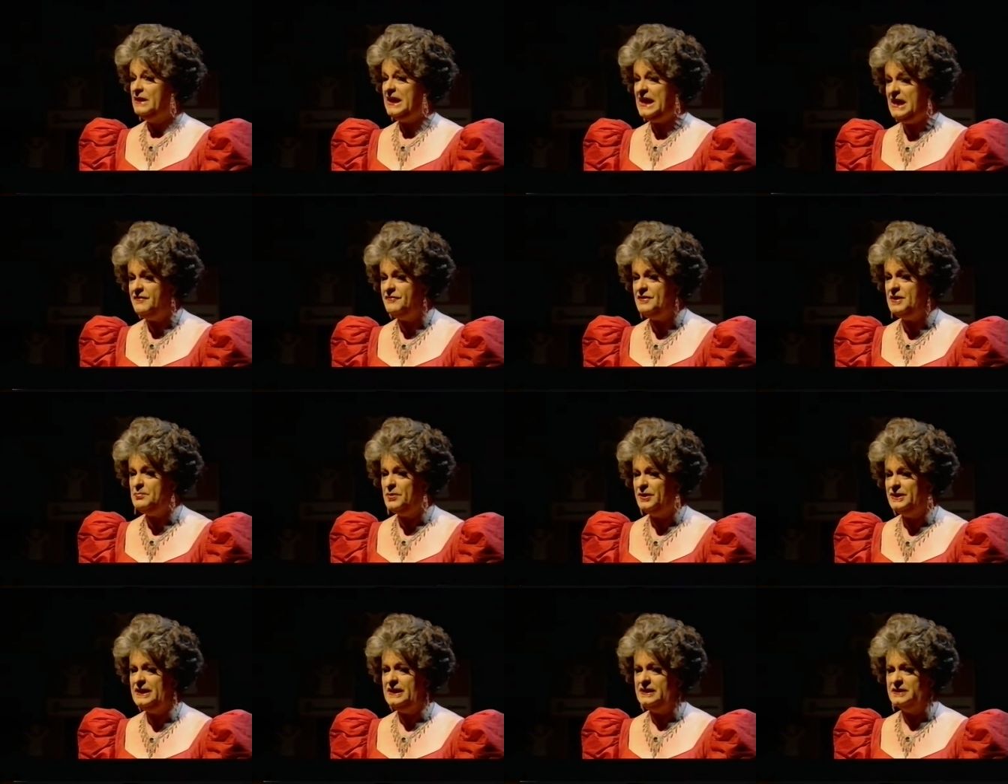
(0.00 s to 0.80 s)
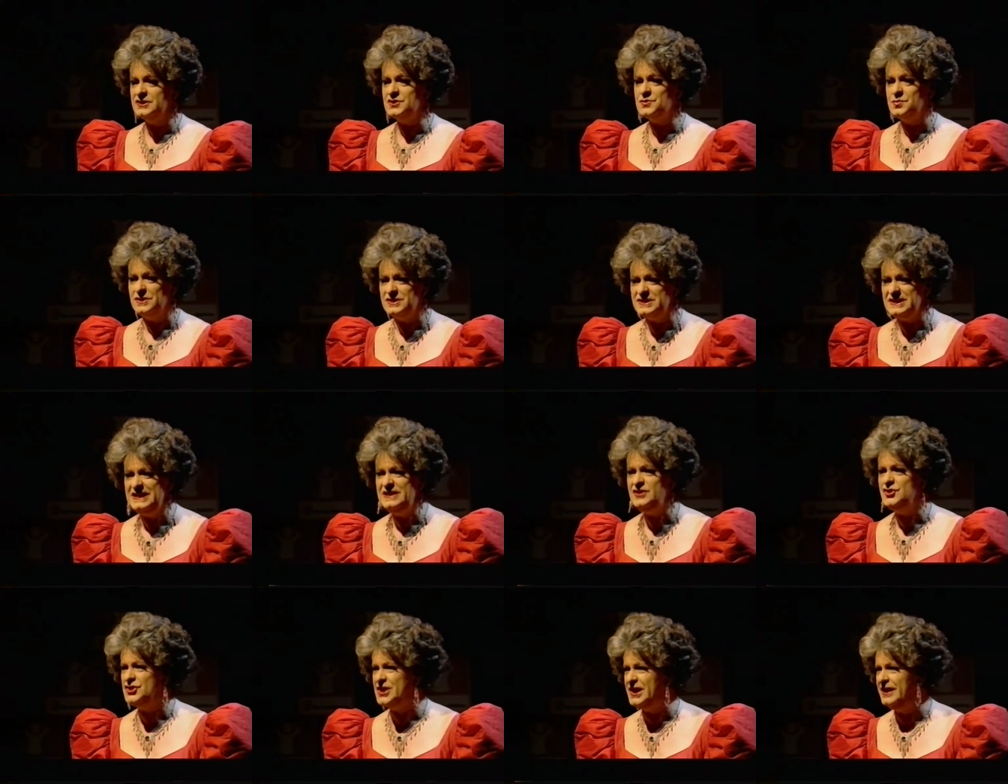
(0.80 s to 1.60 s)
Everybody else was
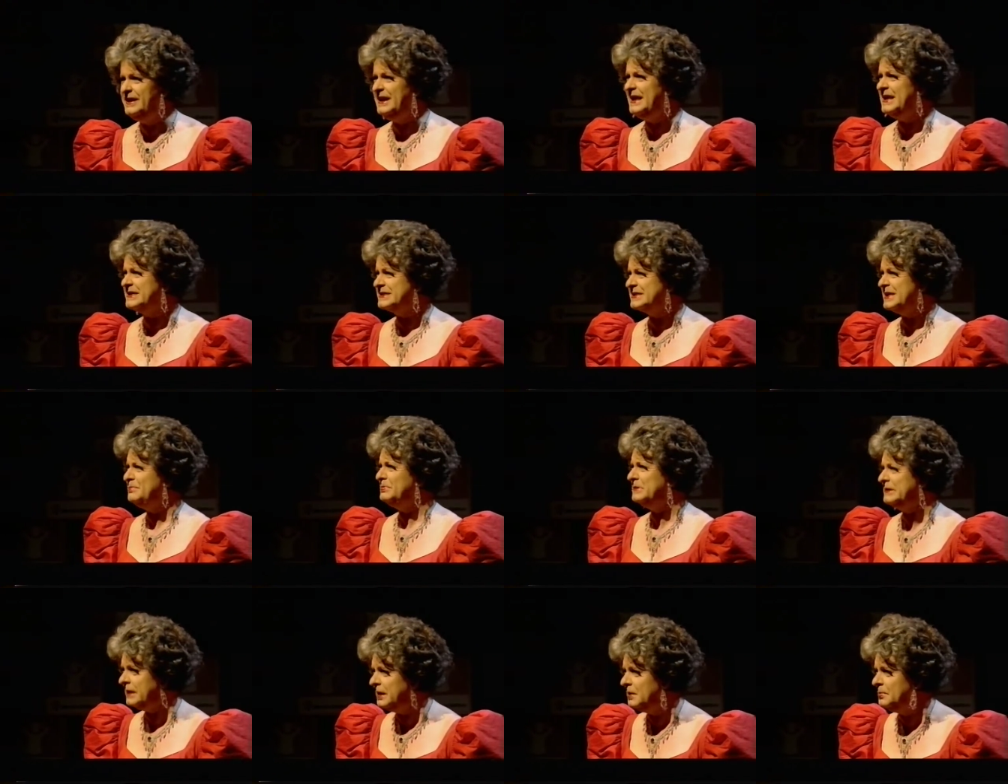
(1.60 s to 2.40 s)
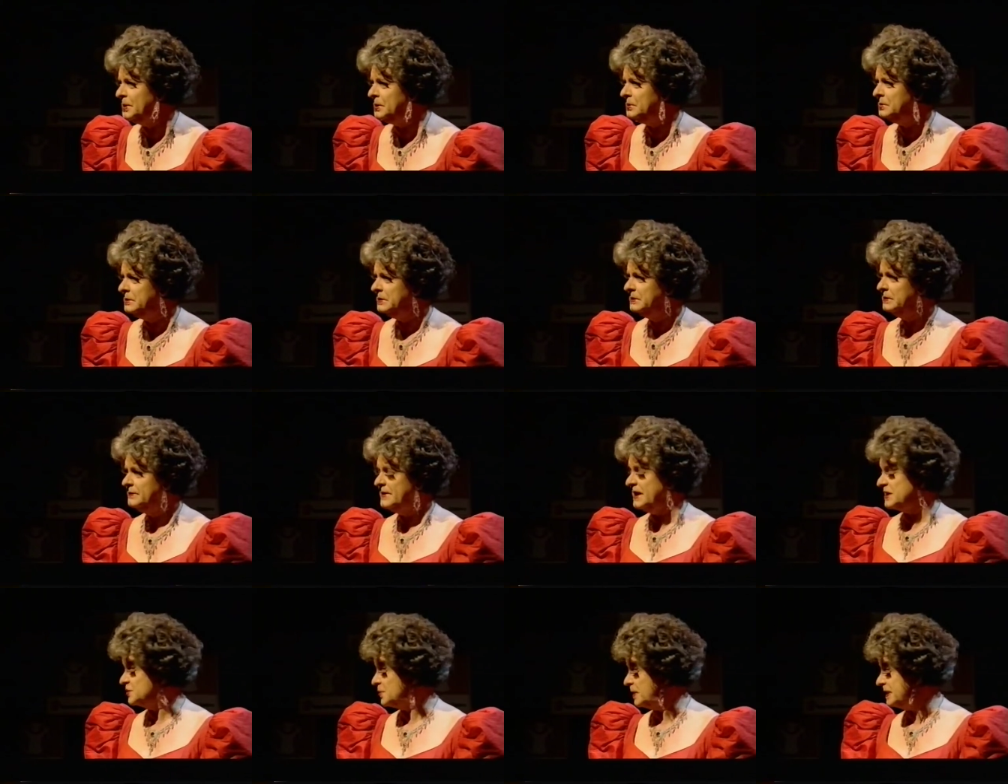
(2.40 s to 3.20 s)
in jail except Thabo.
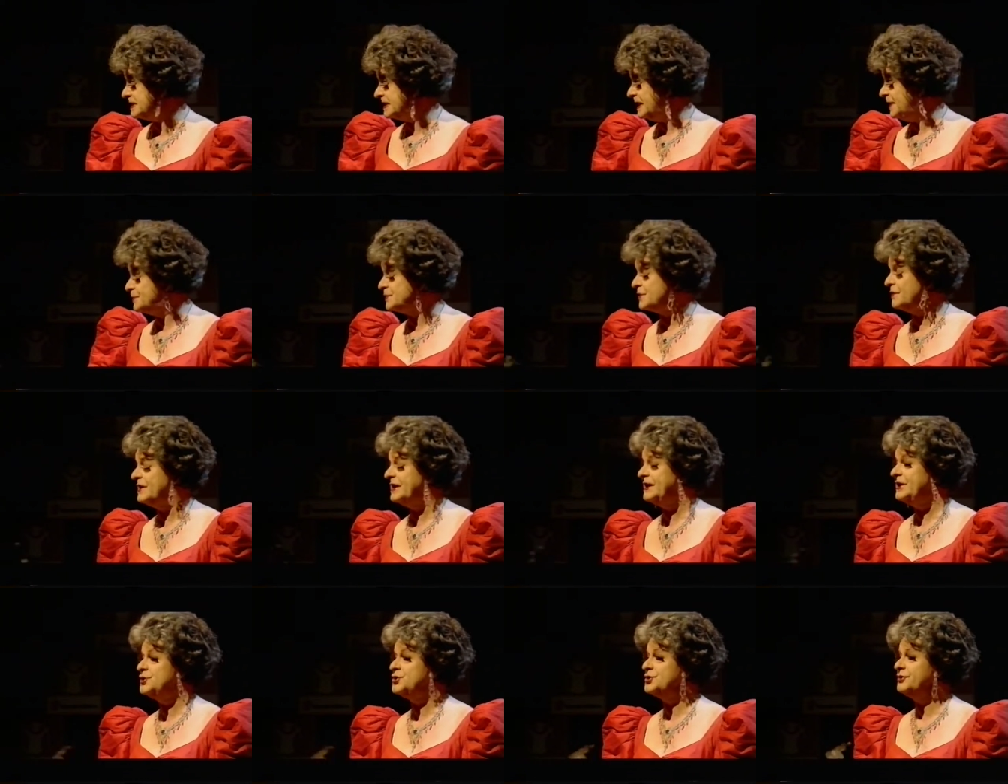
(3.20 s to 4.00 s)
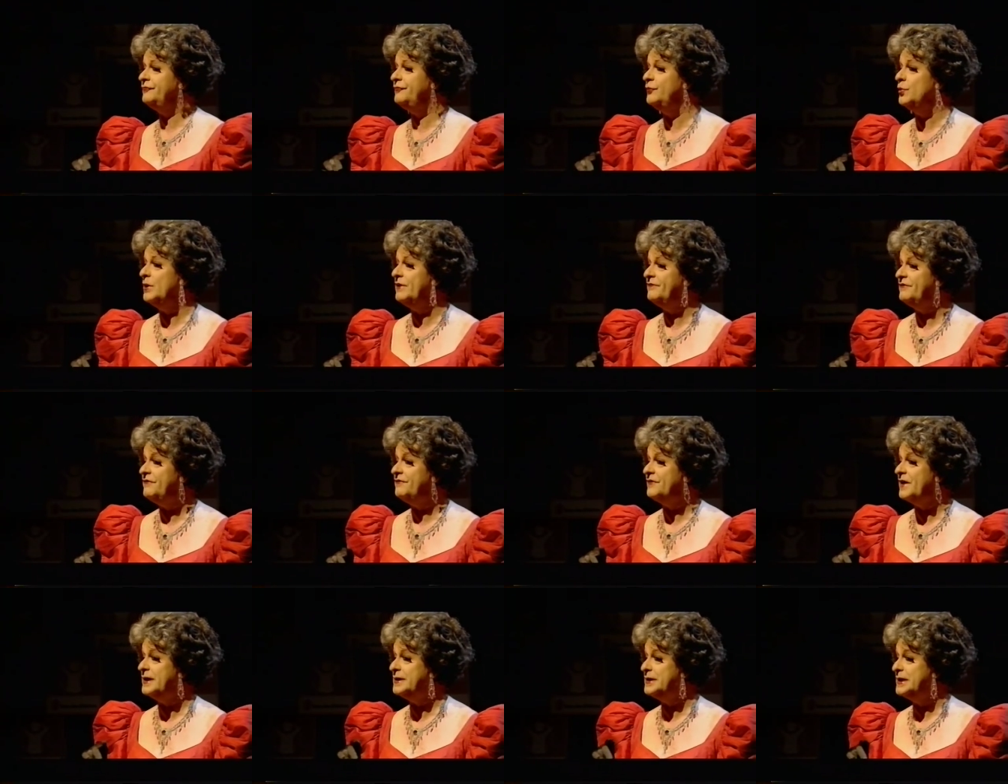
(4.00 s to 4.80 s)
That's why he sleeps on the kitchen floor every
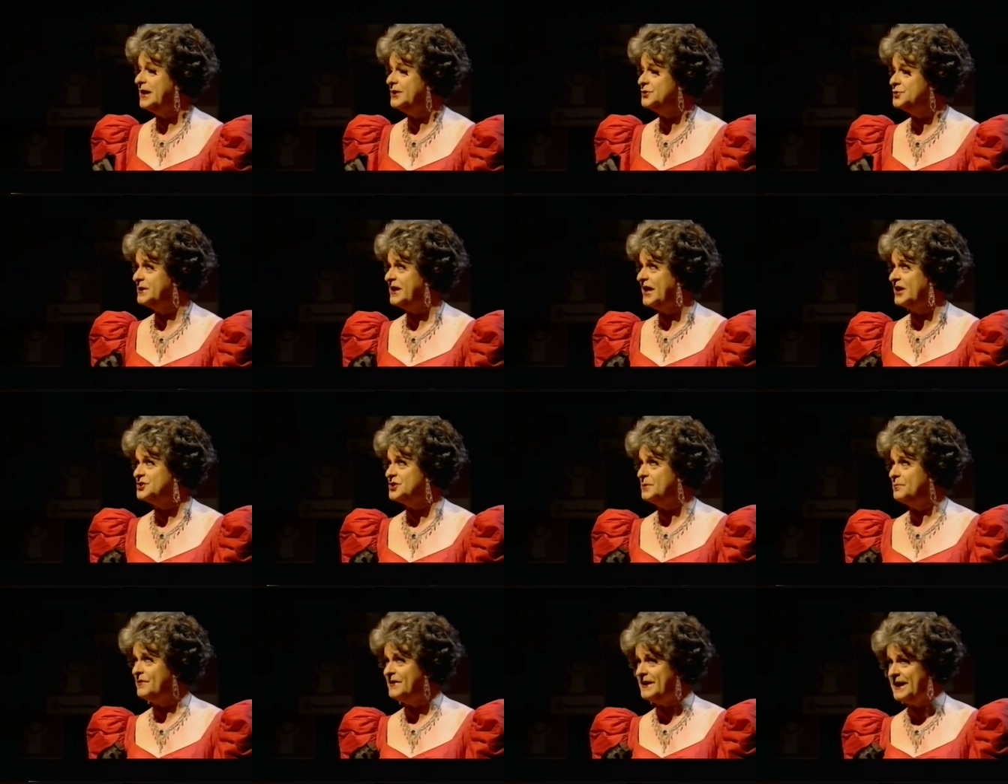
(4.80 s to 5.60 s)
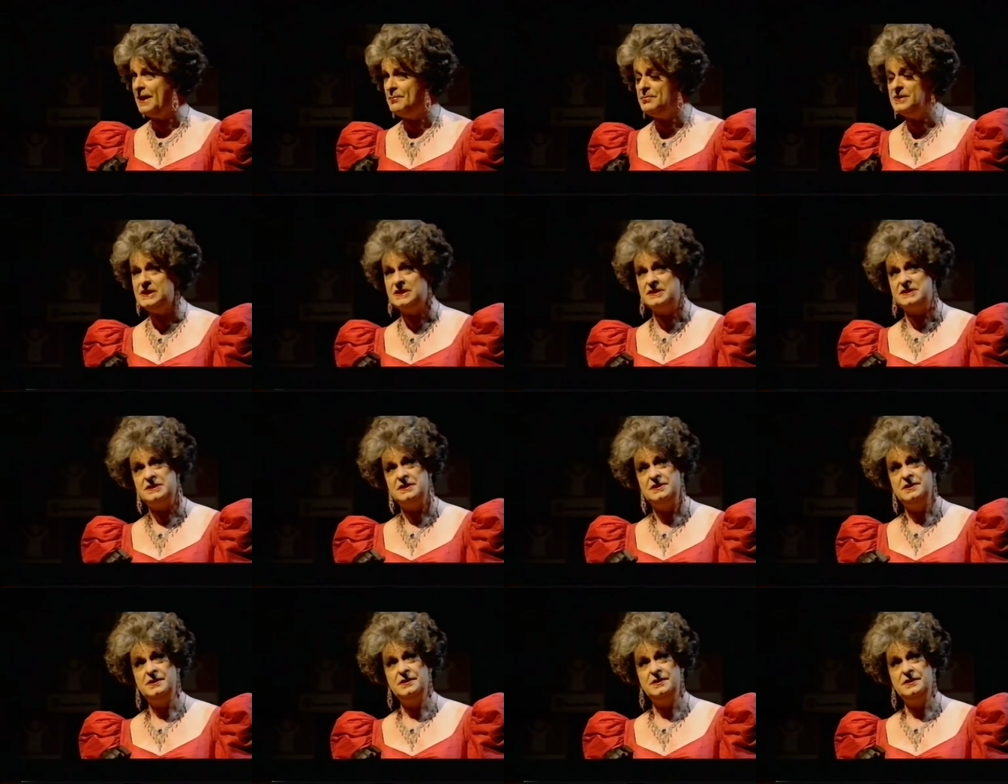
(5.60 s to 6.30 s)
Friday night to catch up with the cabinet.